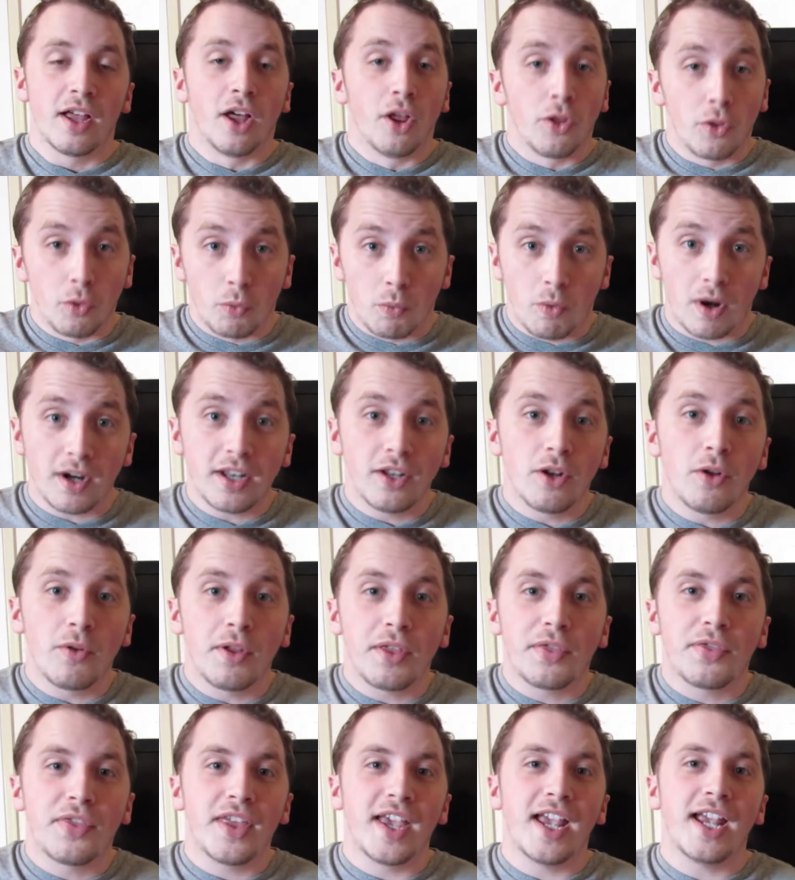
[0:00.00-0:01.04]
The one and
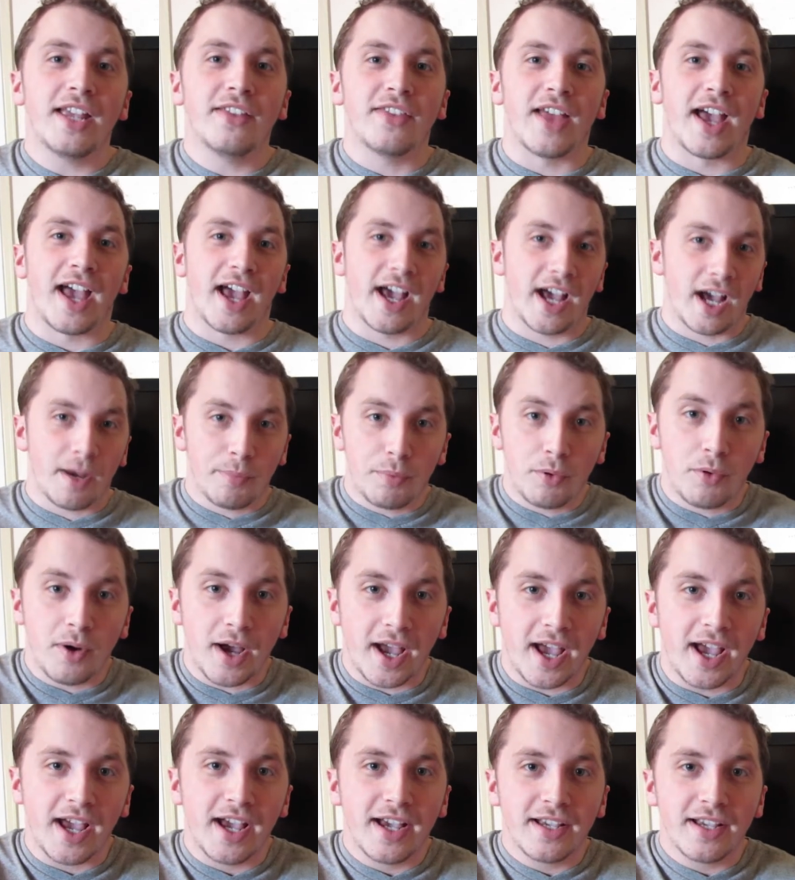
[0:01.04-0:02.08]
only thing that Apple
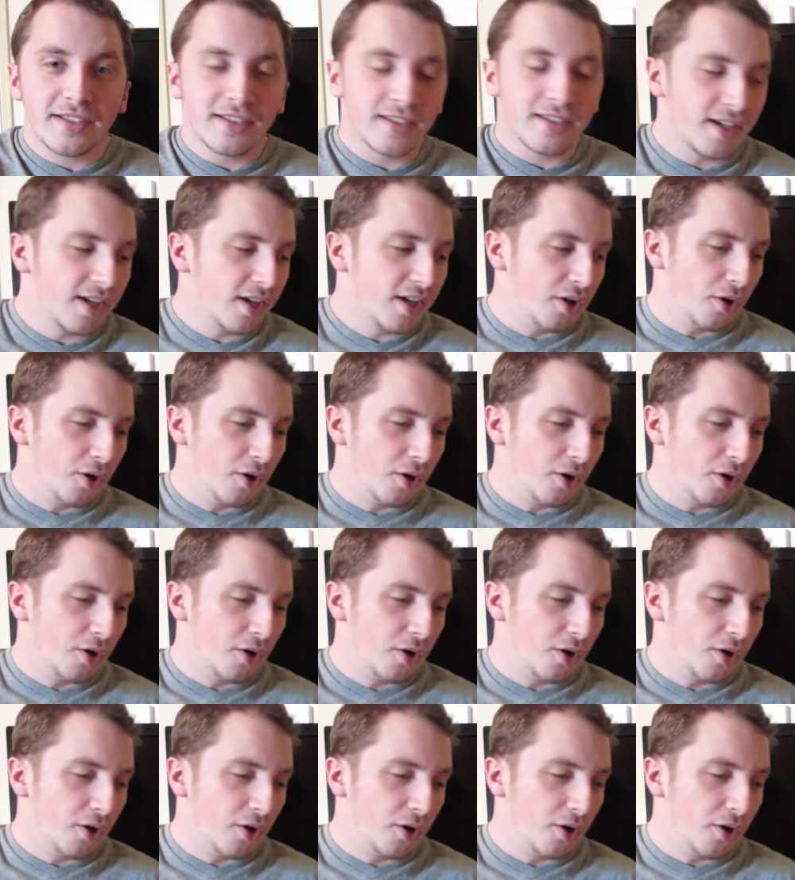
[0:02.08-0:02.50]
has